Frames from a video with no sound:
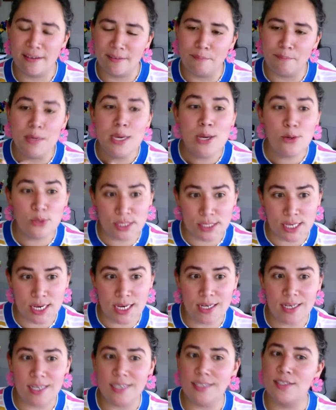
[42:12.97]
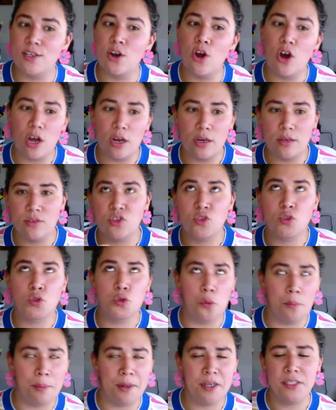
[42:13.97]
mucin is not
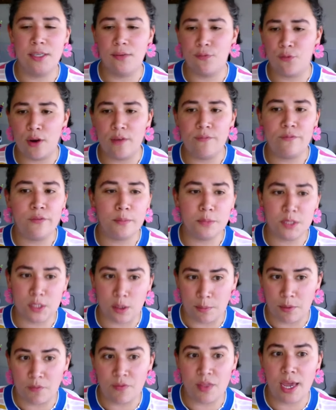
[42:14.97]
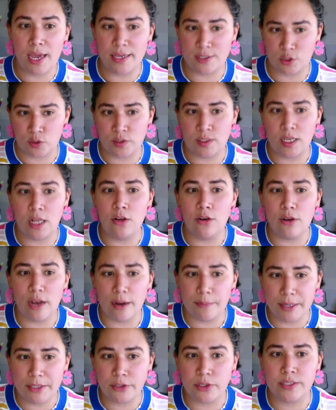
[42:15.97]
super different from some of the
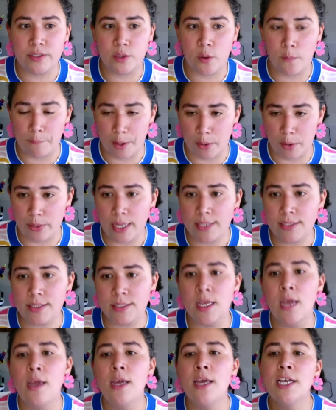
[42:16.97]
extracellular matrix components.